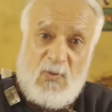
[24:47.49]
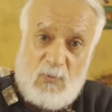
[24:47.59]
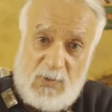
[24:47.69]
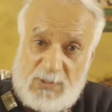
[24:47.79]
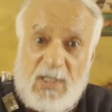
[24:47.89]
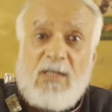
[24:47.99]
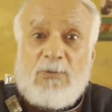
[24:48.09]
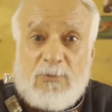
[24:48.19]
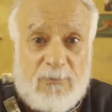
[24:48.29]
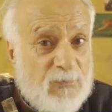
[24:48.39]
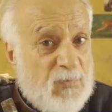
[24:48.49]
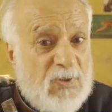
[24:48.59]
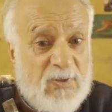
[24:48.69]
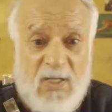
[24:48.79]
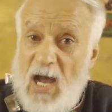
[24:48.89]
will tell you,
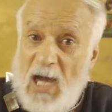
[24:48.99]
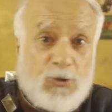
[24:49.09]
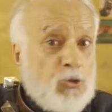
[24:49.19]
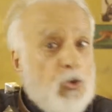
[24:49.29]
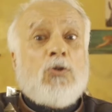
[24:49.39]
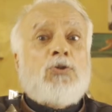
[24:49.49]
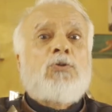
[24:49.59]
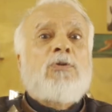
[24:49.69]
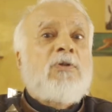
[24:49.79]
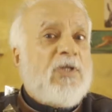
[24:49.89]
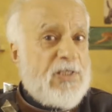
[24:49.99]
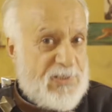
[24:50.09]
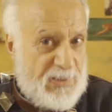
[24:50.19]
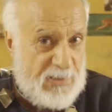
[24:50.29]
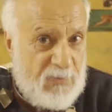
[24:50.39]
I told you
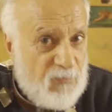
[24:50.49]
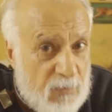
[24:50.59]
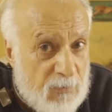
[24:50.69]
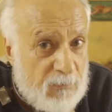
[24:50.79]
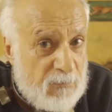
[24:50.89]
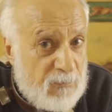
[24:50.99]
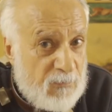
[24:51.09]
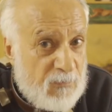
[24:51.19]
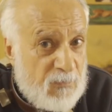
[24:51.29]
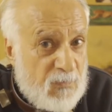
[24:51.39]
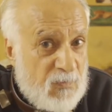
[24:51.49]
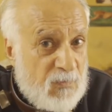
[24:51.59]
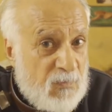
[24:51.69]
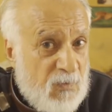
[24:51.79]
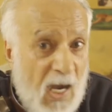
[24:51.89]
he's evil.
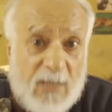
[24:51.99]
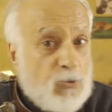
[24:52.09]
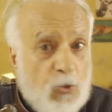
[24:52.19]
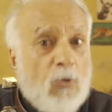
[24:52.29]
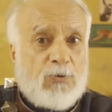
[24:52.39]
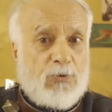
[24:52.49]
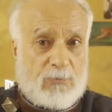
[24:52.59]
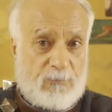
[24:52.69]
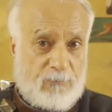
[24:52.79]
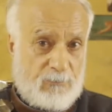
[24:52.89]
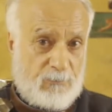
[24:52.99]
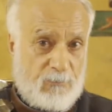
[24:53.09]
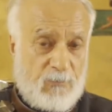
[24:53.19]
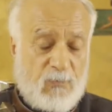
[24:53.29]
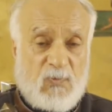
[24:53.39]
I told you.
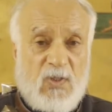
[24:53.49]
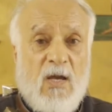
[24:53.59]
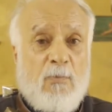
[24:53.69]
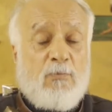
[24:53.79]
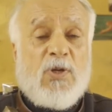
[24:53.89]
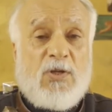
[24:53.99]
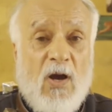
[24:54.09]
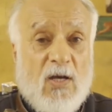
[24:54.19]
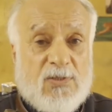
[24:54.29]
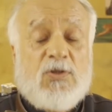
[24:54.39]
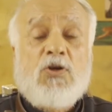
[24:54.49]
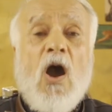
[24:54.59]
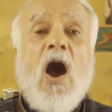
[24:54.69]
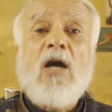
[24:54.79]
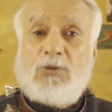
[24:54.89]
Because
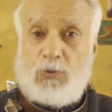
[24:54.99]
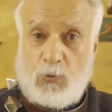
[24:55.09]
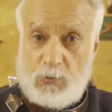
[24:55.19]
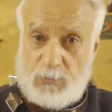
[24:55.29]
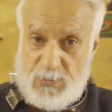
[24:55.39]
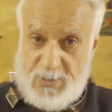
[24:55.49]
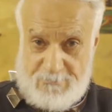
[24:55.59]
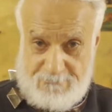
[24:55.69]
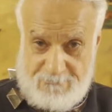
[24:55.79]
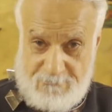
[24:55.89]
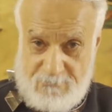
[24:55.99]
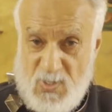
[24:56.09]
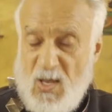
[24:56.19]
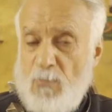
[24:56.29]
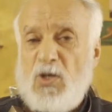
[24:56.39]
God told me
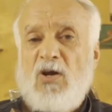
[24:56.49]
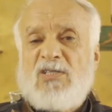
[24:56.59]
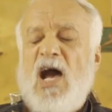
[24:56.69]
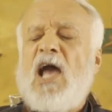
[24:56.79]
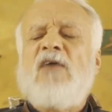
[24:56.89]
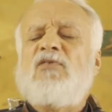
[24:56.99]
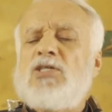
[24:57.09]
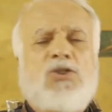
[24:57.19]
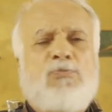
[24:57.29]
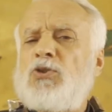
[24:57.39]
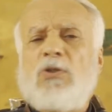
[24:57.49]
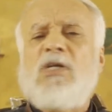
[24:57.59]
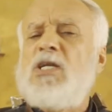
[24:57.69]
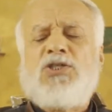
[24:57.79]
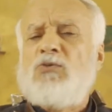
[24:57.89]
because I have a special
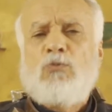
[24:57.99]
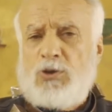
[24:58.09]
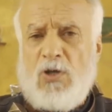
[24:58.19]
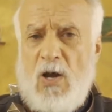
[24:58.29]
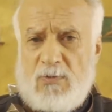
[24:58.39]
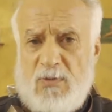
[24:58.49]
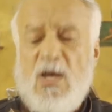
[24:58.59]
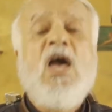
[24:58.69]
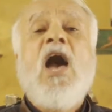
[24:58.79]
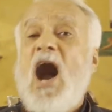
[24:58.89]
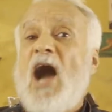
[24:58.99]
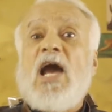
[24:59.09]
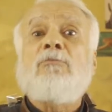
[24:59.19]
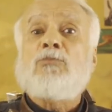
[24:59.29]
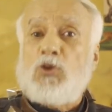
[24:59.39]
relation with God. I
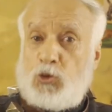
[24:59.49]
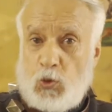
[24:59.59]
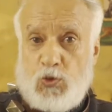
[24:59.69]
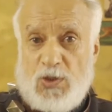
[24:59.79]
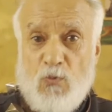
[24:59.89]
am the chosen